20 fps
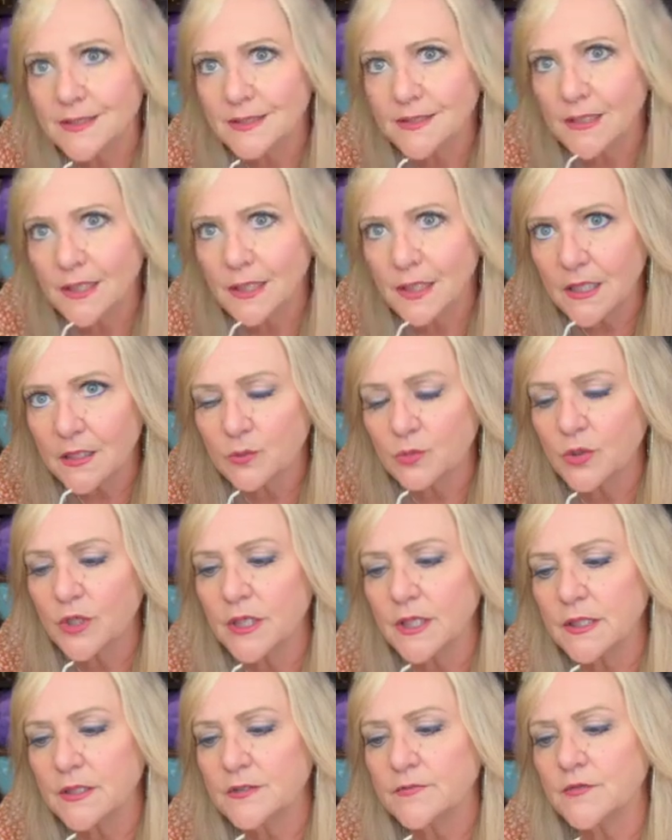
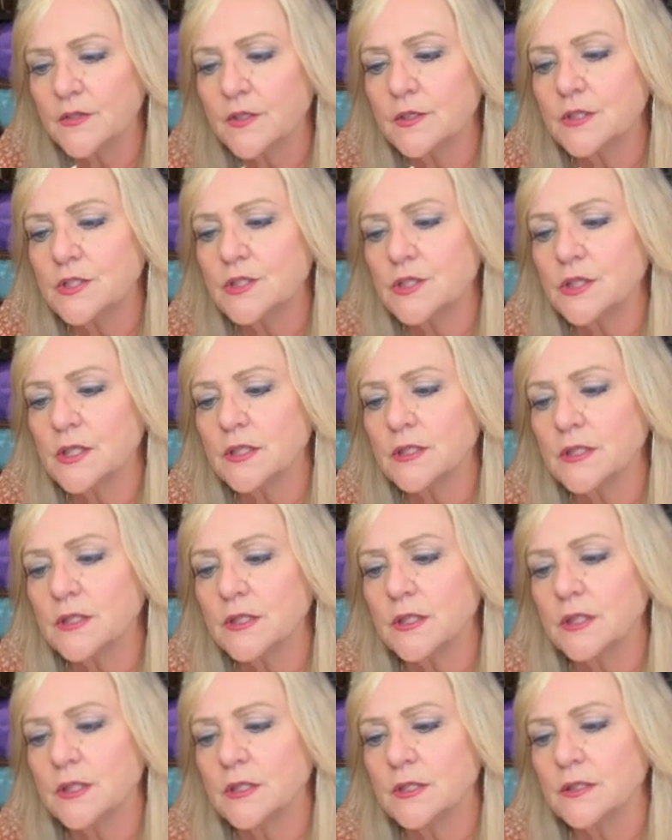sideways, very
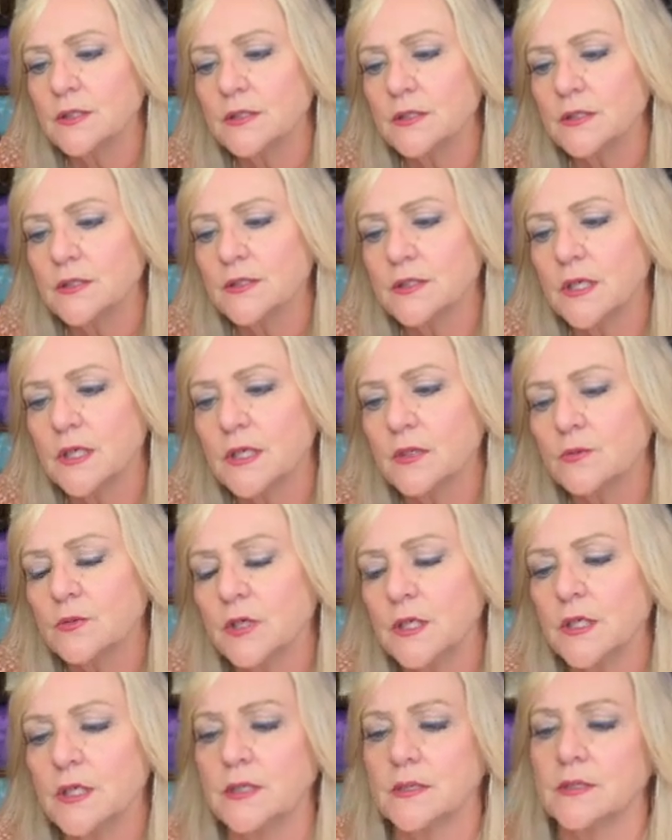gently,
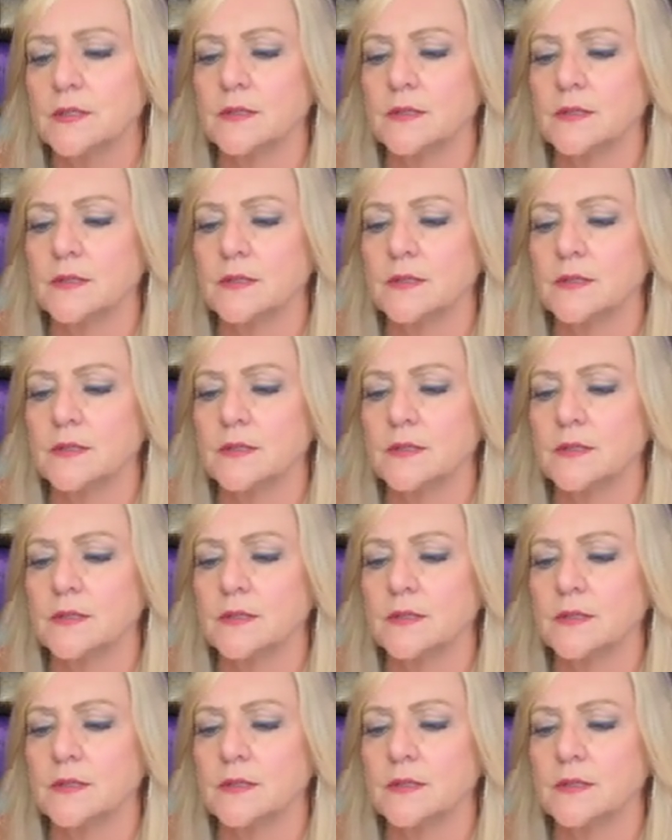sideways.